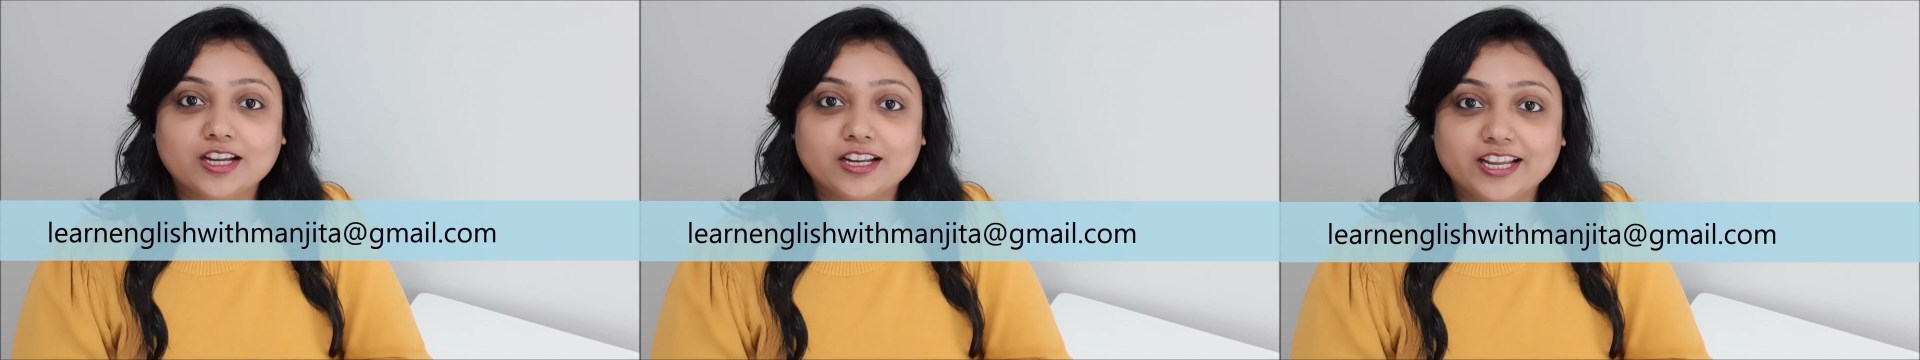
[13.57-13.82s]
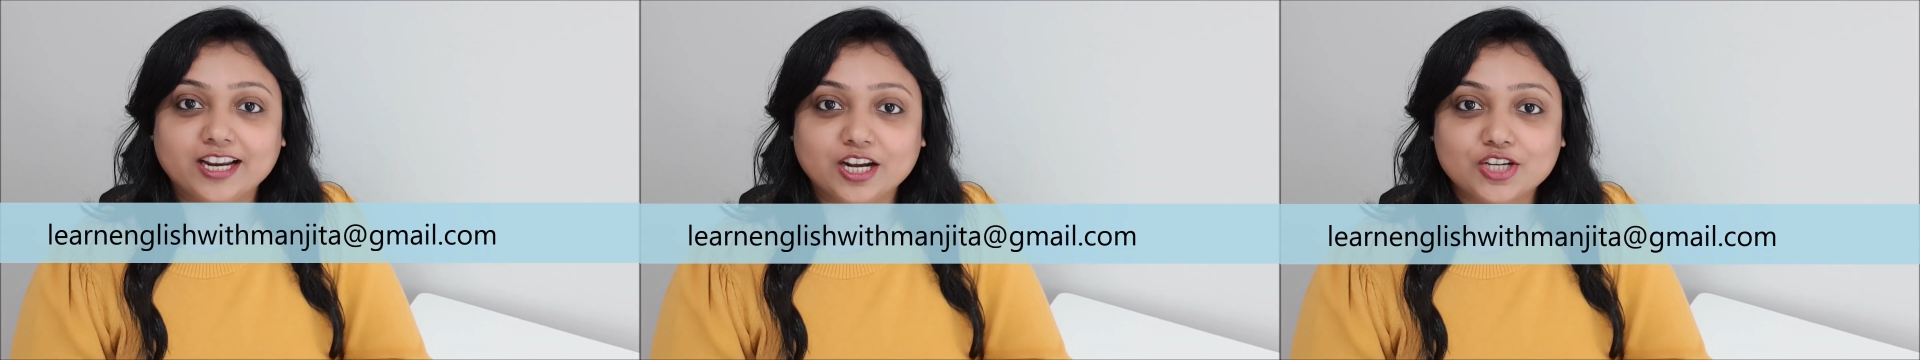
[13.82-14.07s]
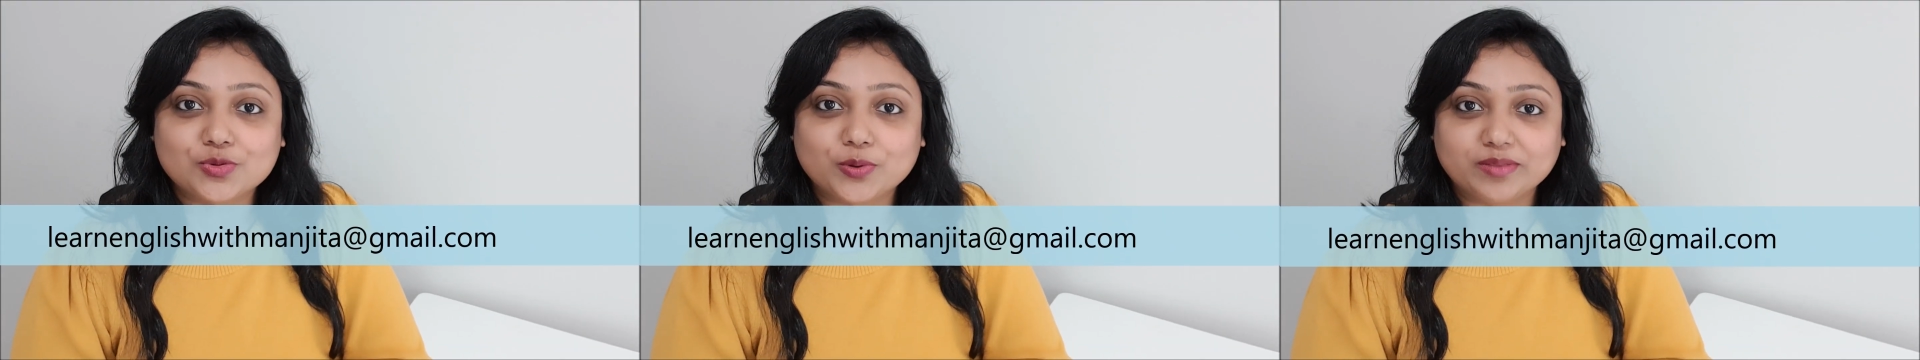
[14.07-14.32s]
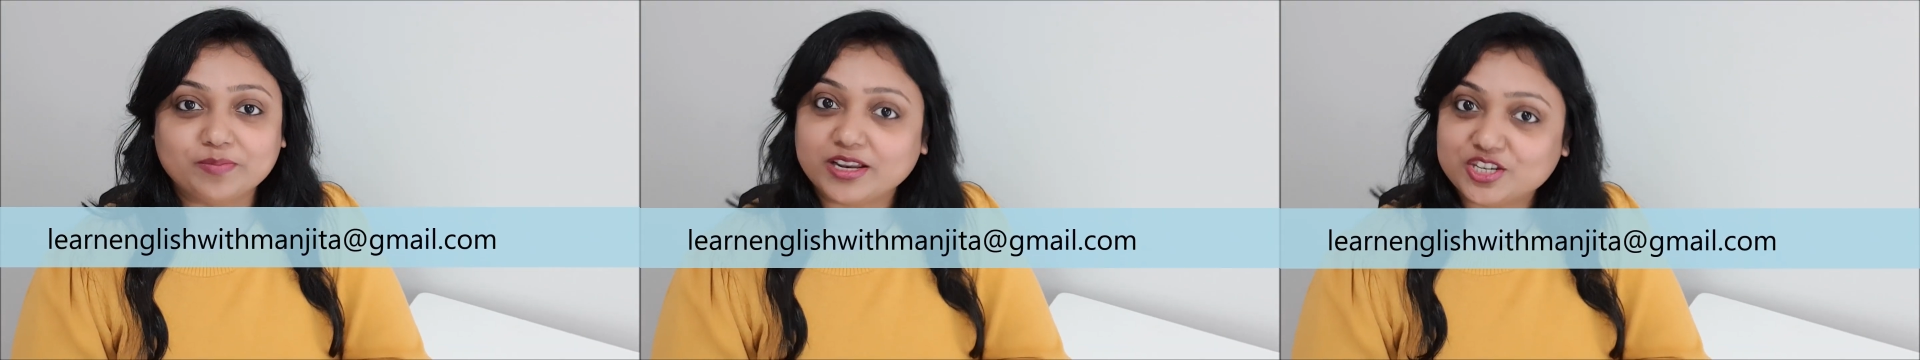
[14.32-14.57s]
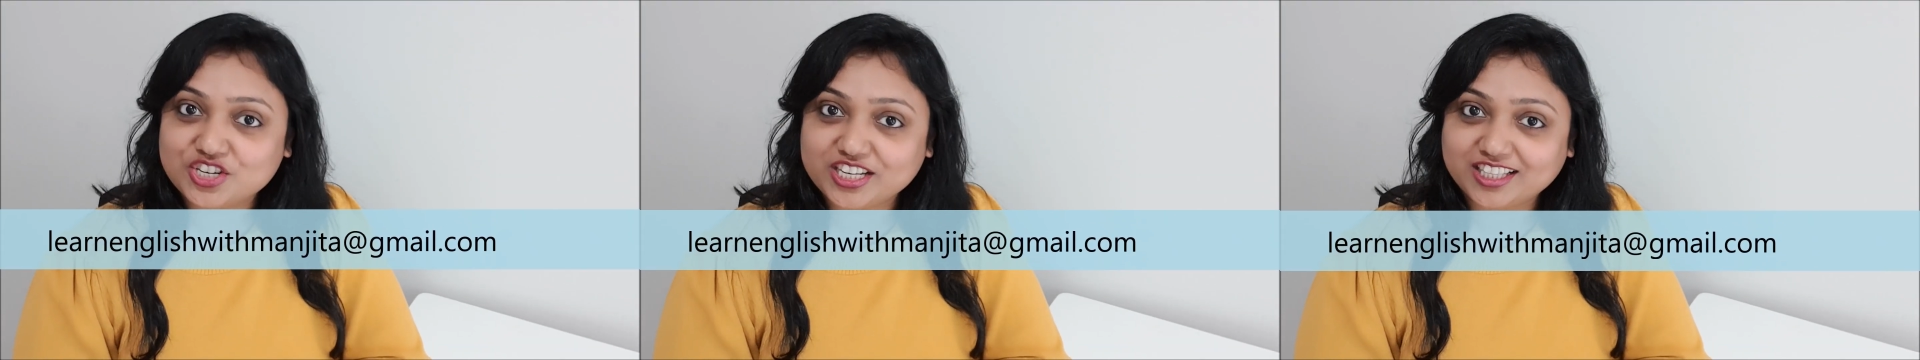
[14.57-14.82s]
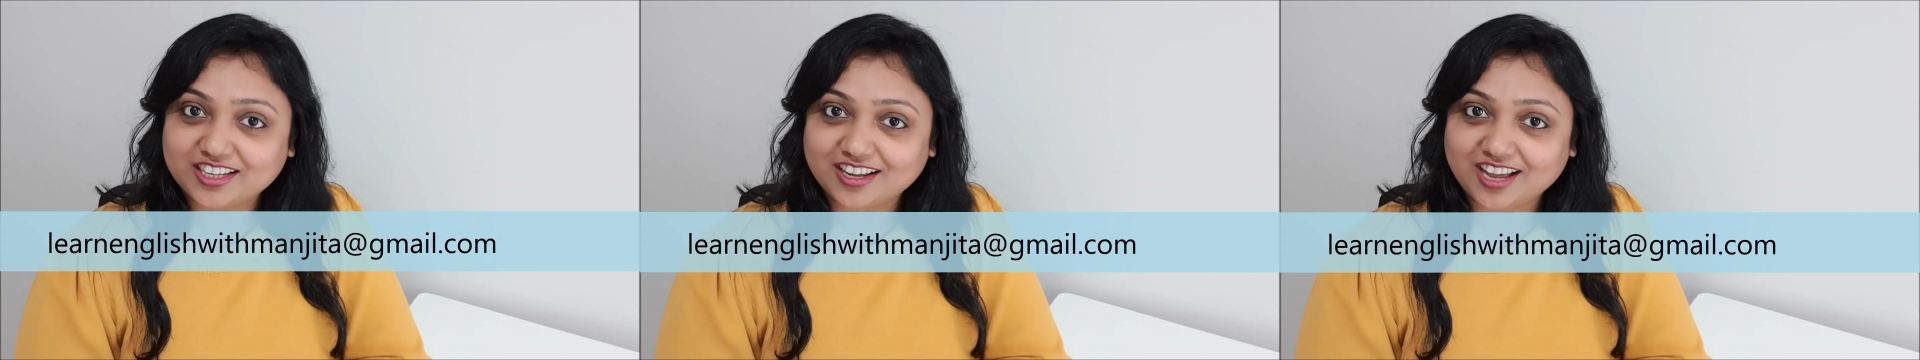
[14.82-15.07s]

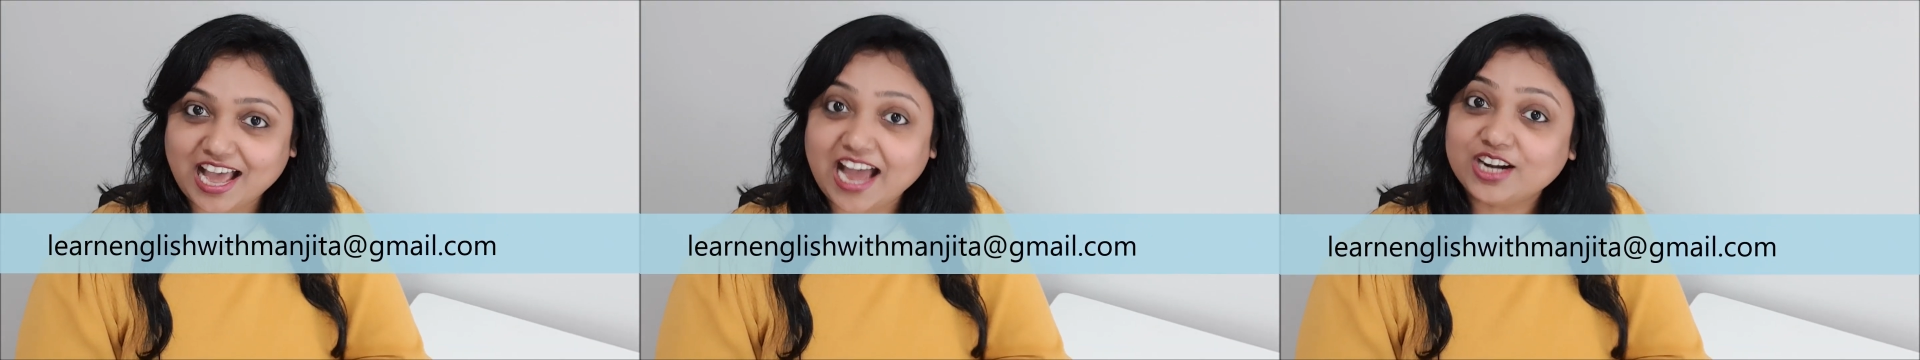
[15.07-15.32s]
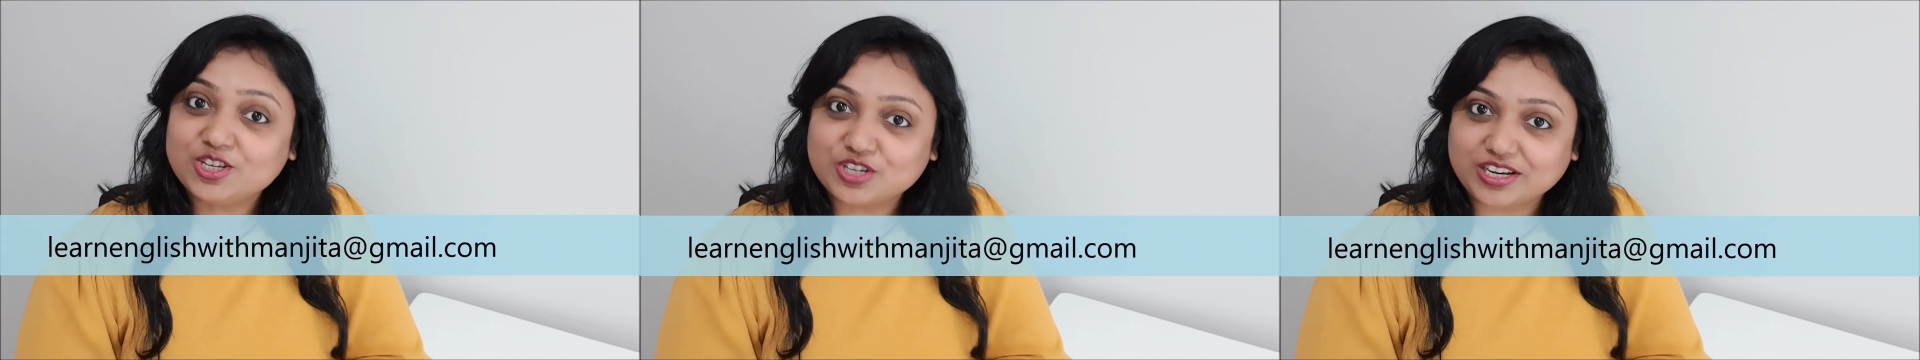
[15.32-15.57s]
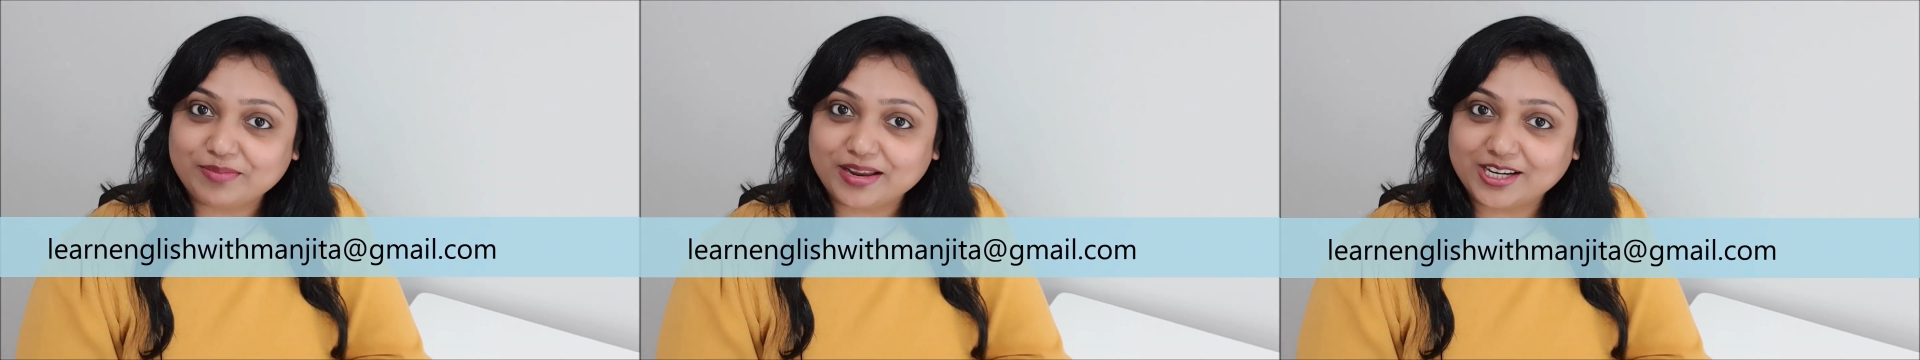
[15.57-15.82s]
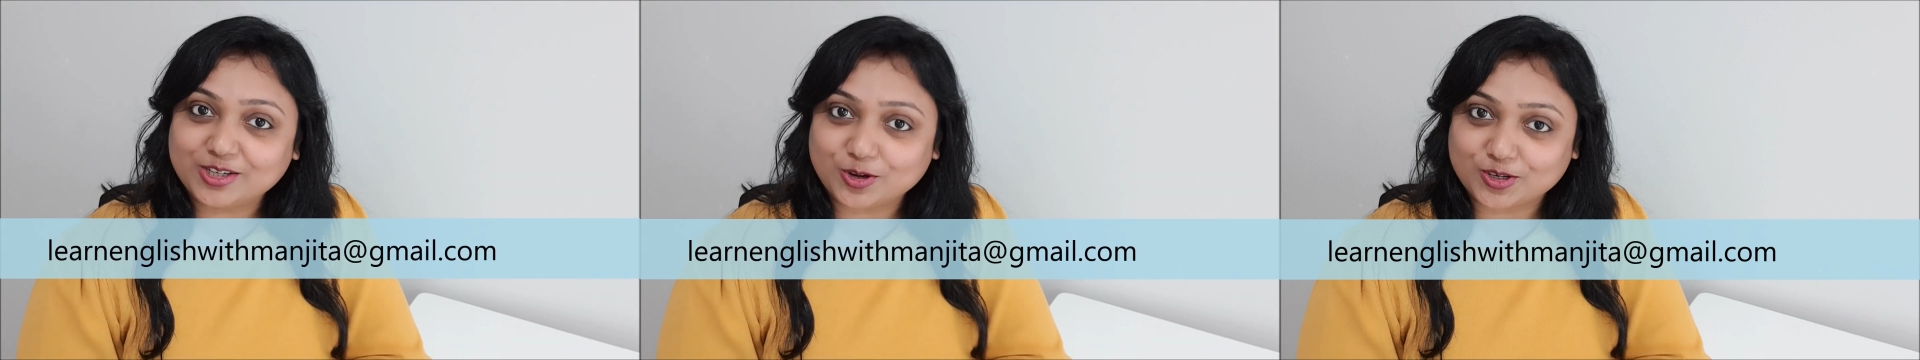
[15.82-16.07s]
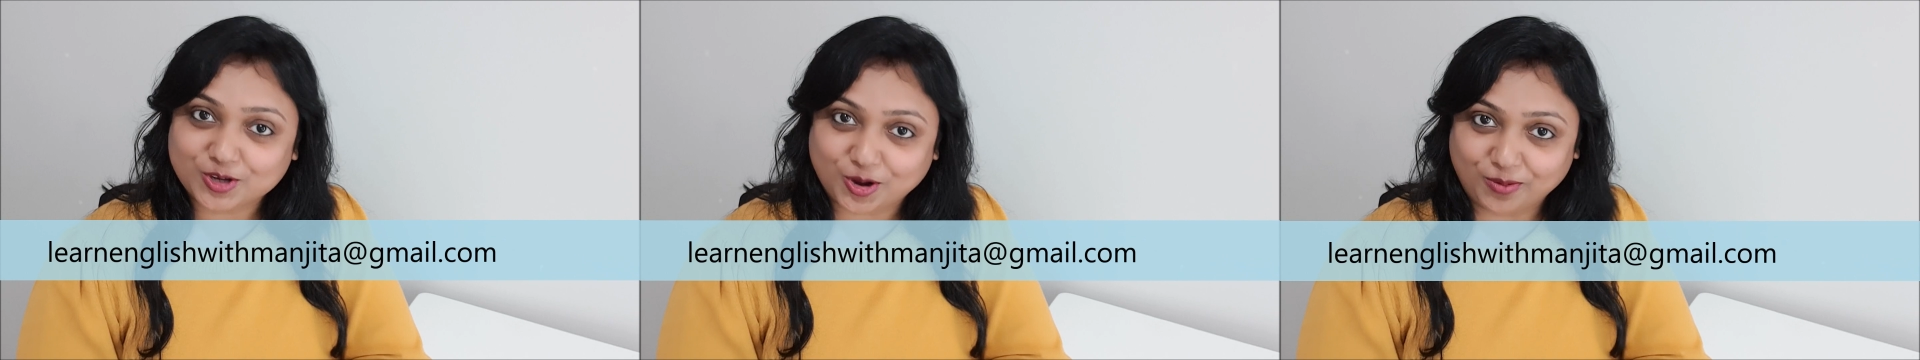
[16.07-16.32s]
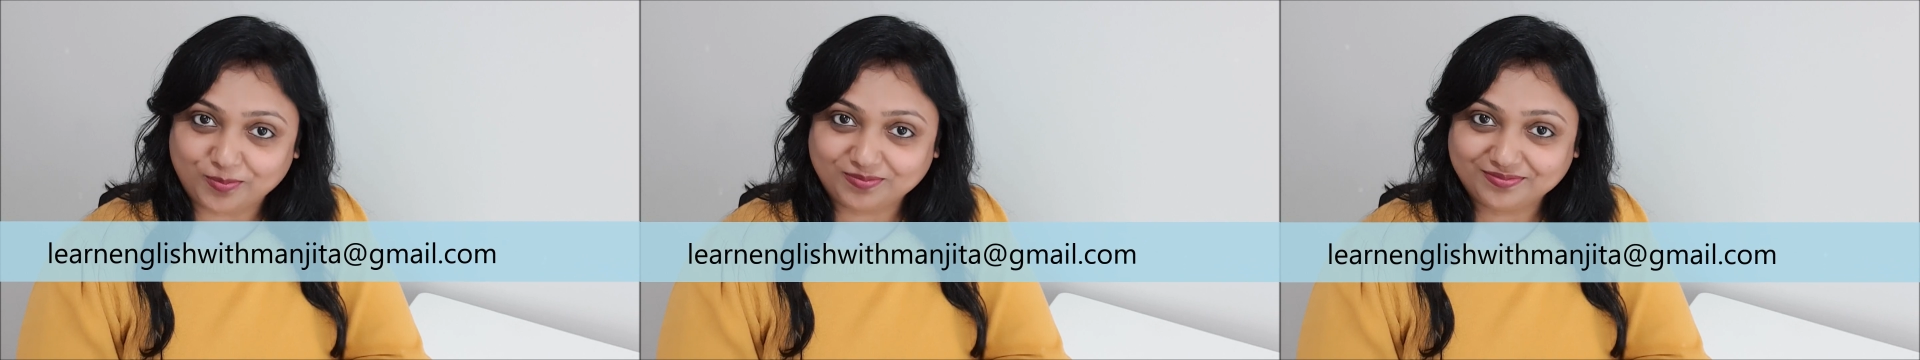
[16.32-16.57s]

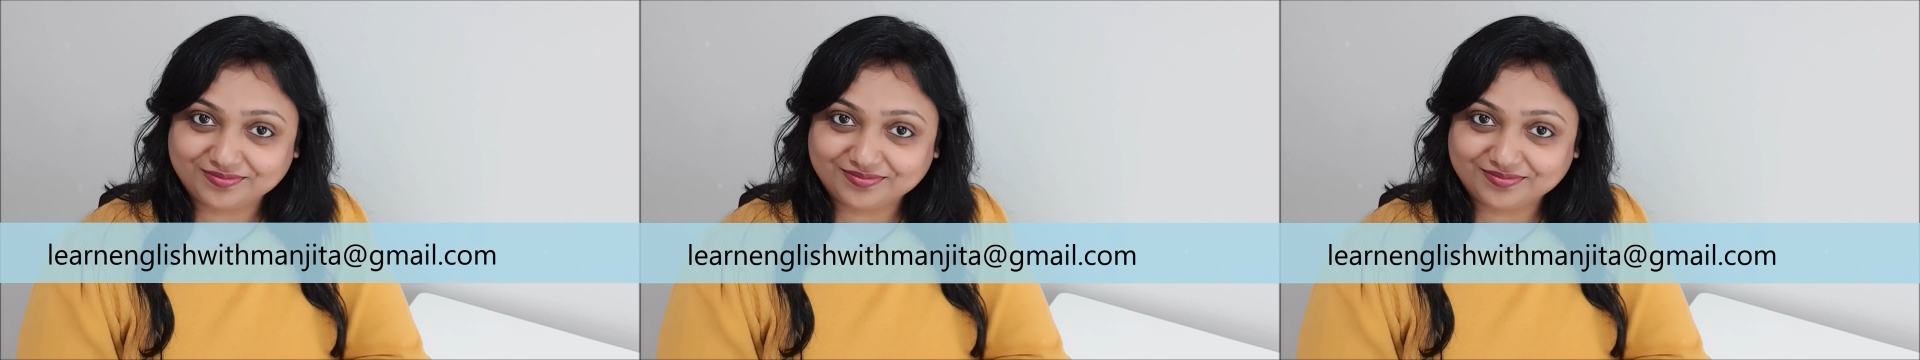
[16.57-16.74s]
learnenglishwithmanjita@gmail.com.